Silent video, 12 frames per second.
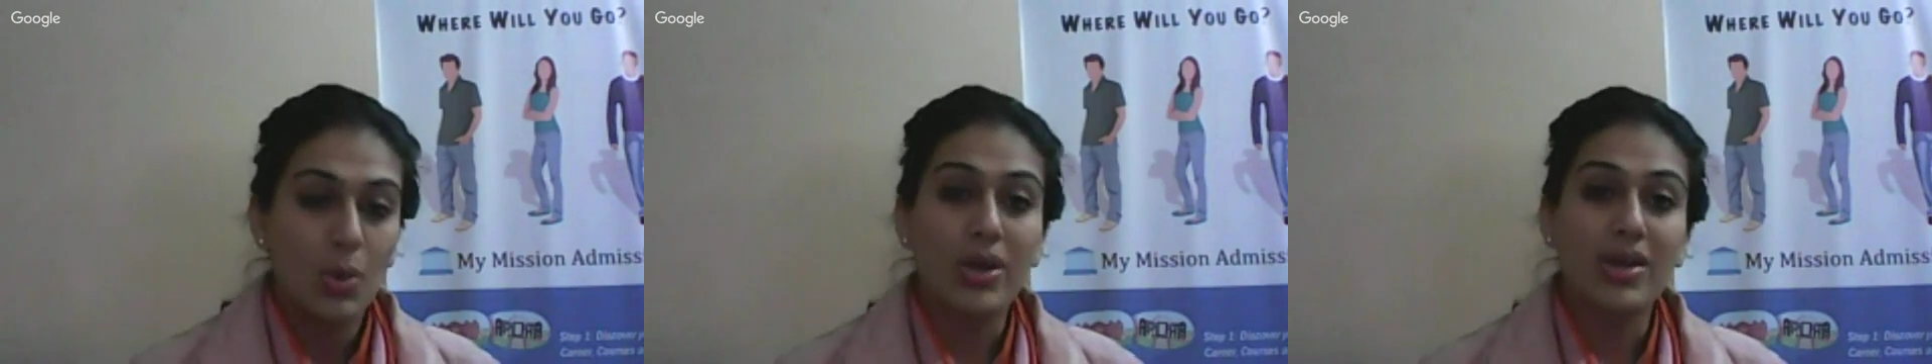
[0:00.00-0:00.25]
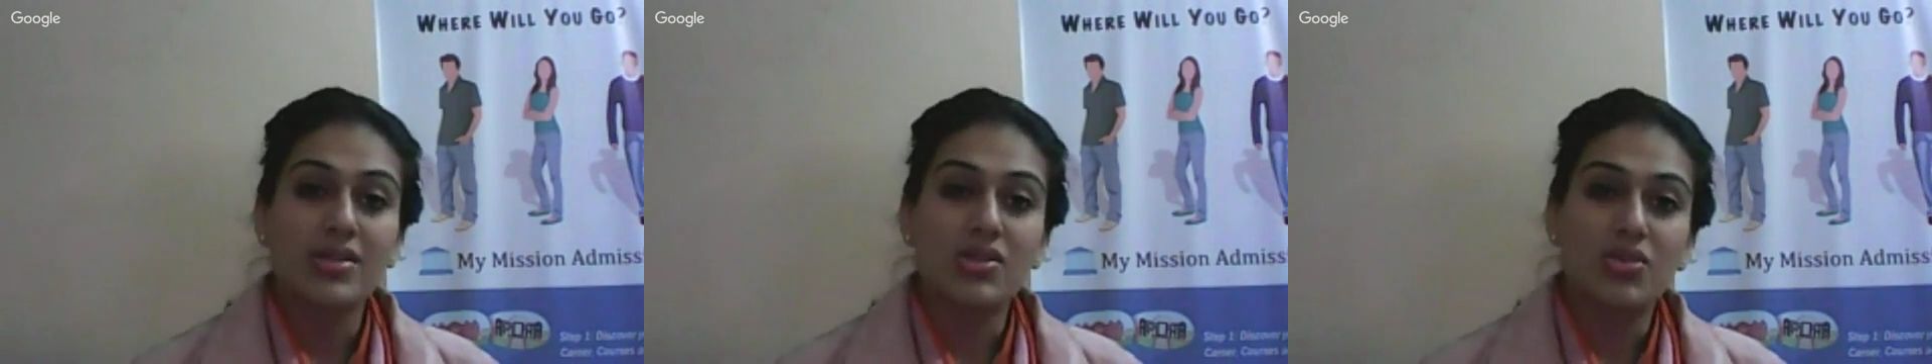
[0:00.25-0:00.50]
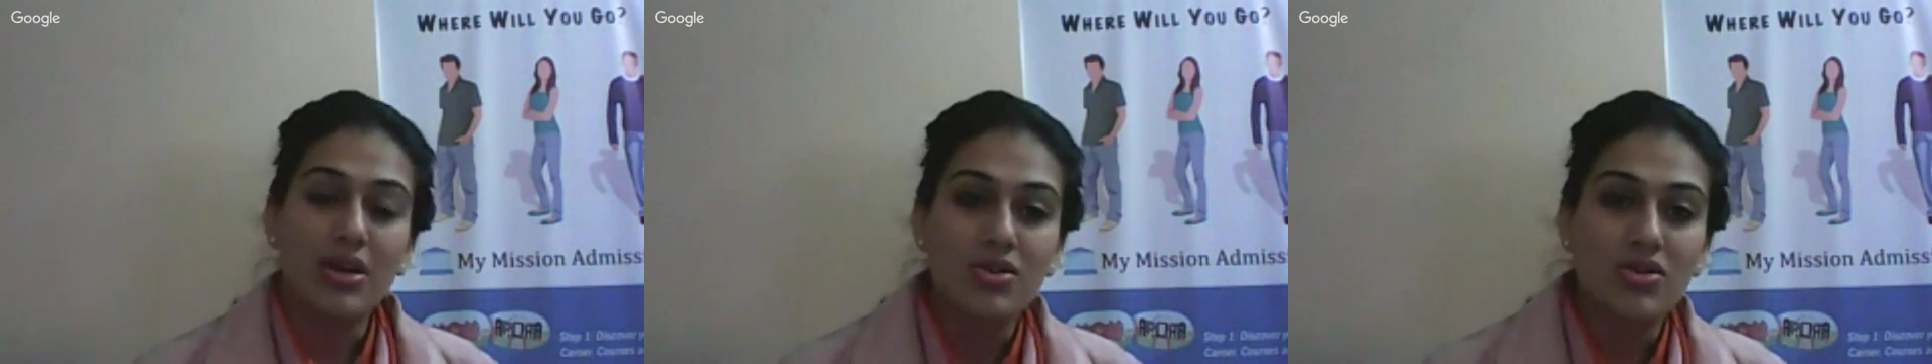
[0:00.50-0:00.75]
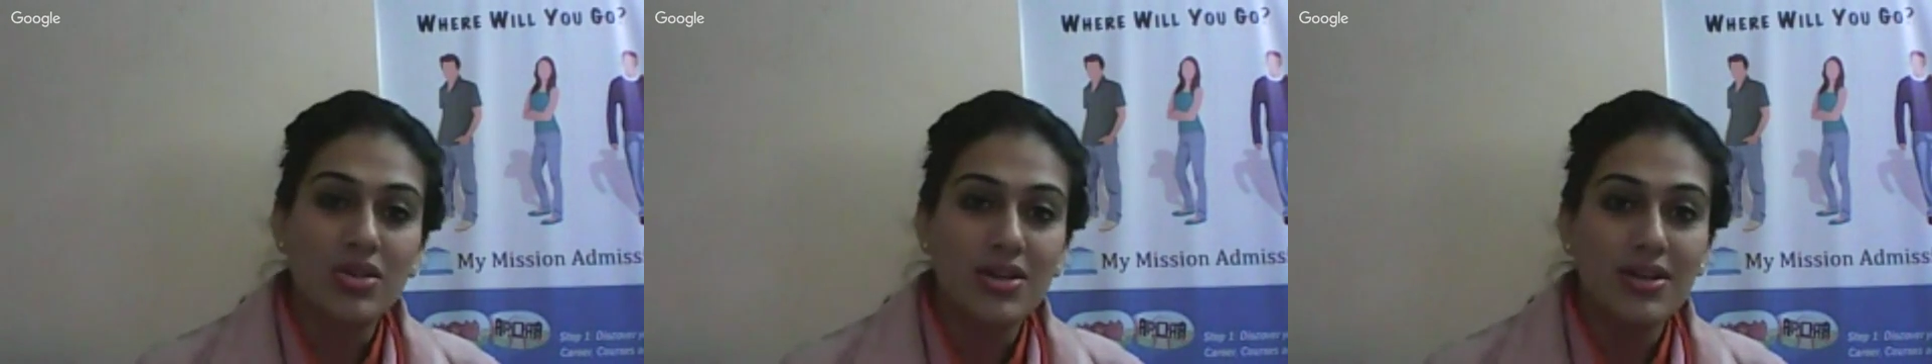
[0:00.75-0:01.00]
what is
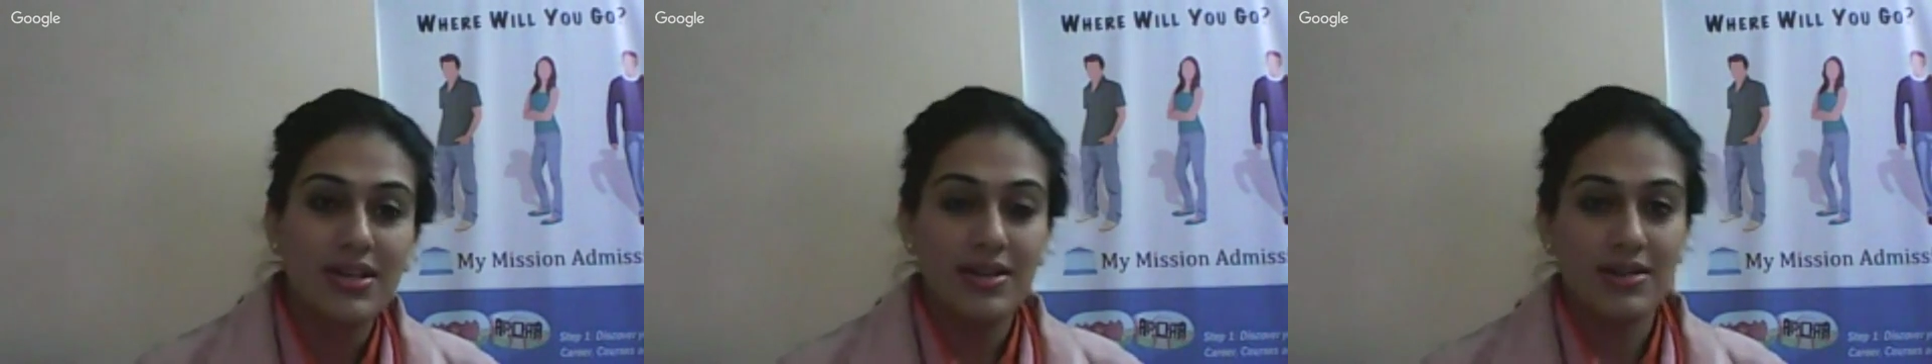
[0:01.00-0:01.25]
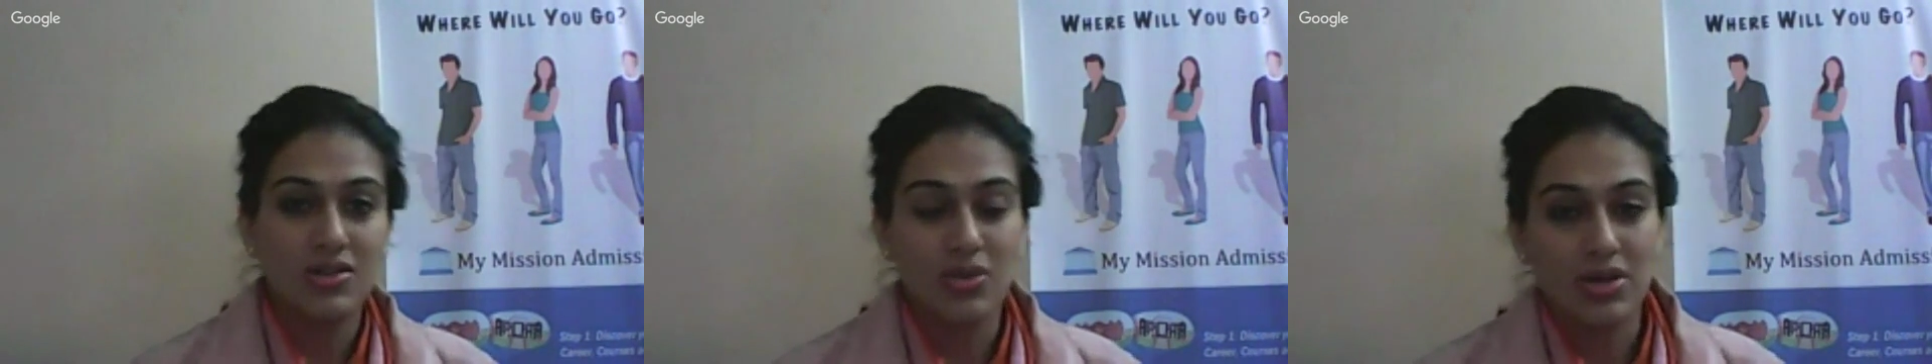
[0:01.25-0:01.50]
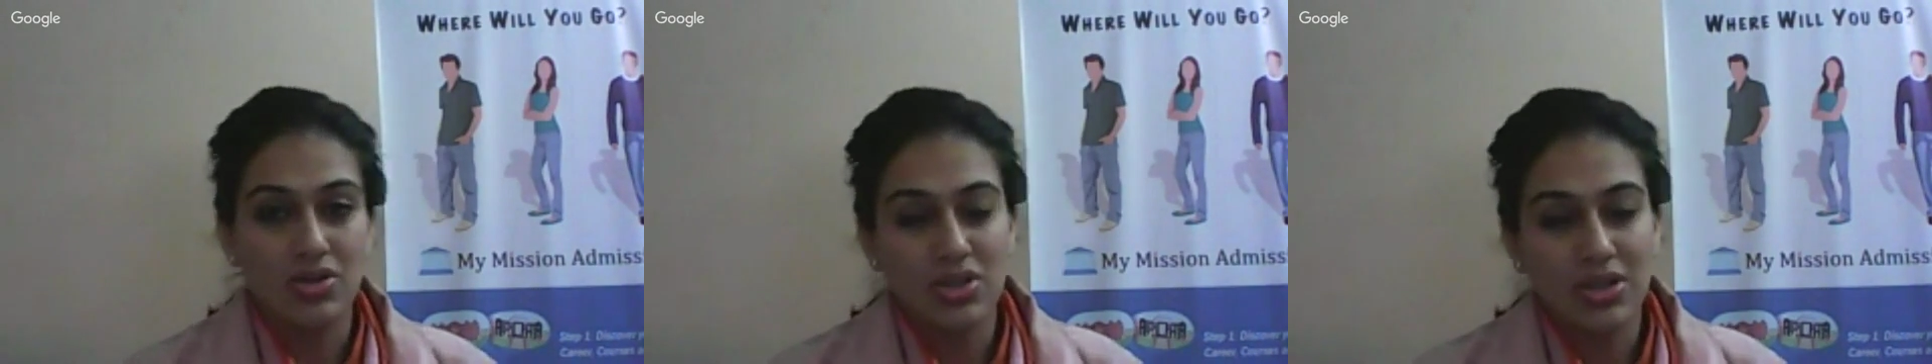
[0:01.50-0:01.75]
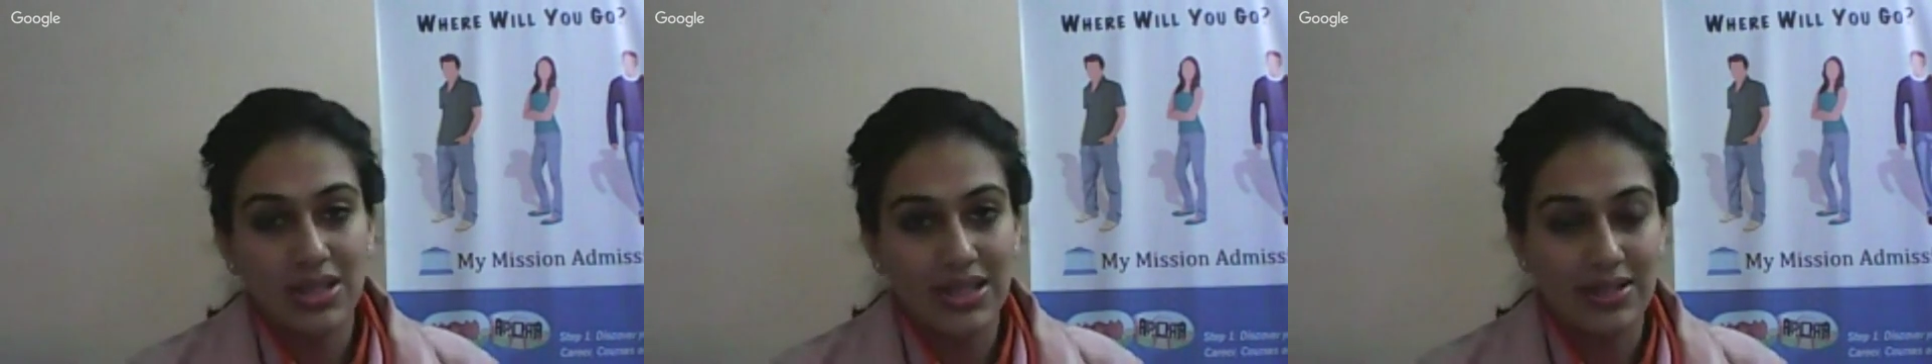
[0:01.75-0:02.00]
structured and
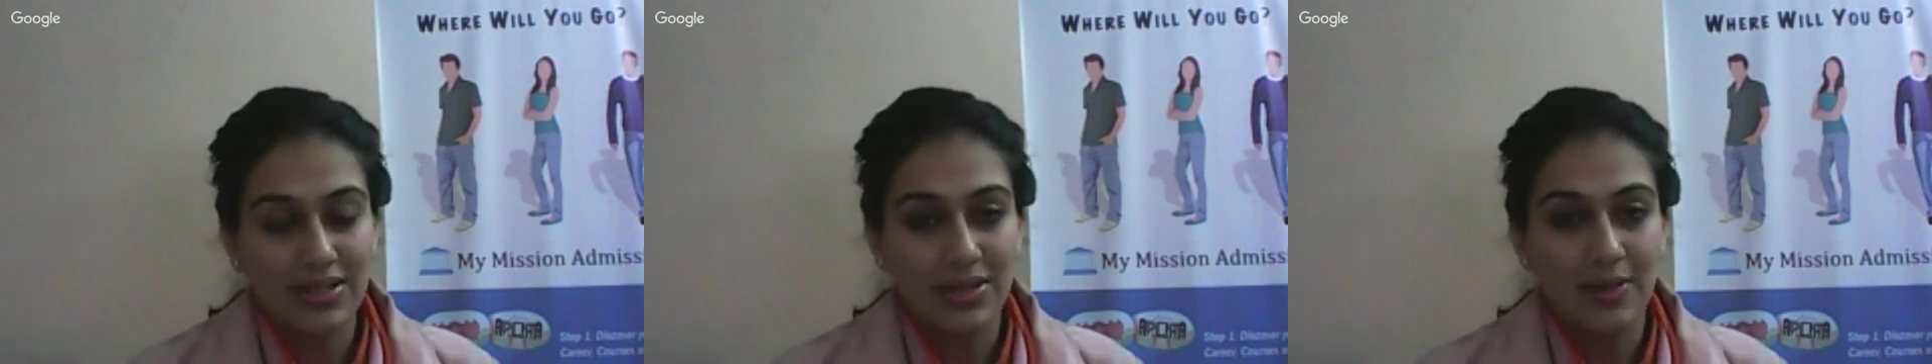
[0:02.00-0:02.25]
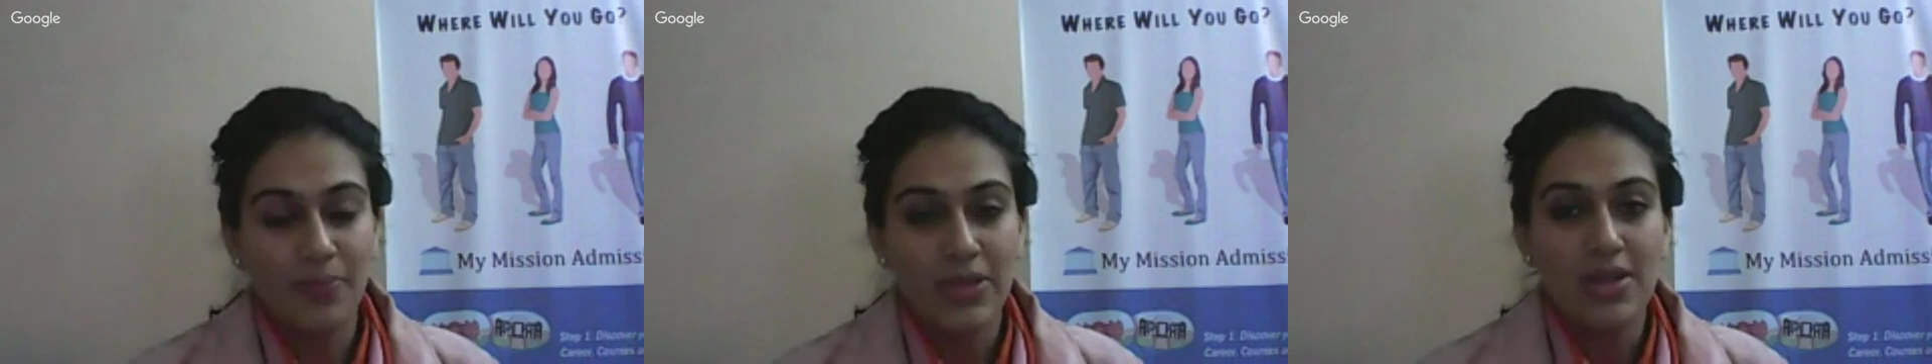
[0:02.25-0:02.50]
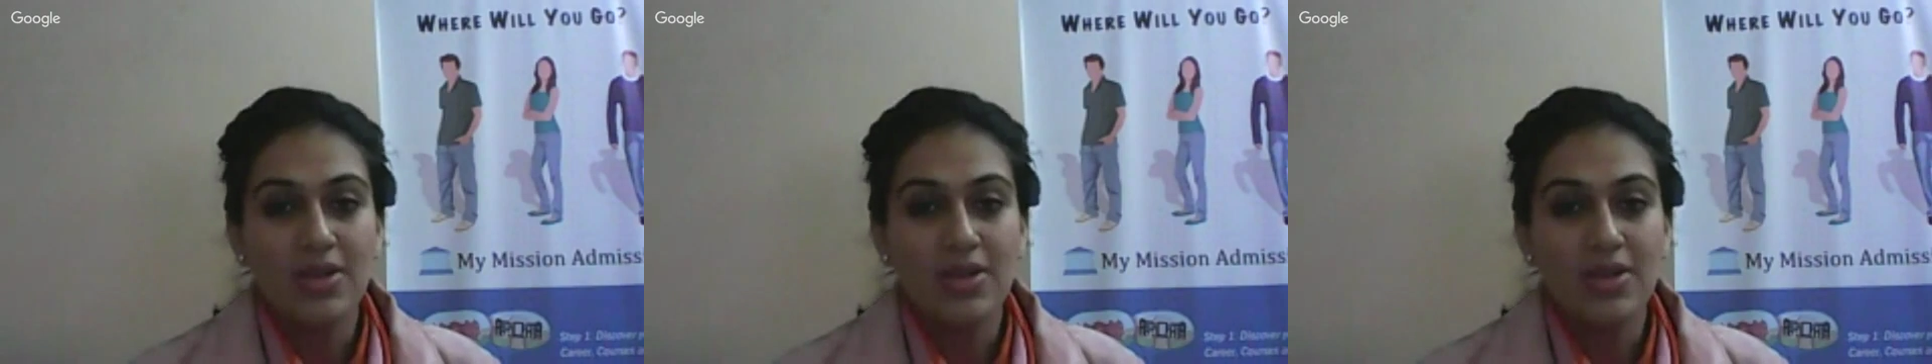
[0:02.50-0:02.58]
unstructured data.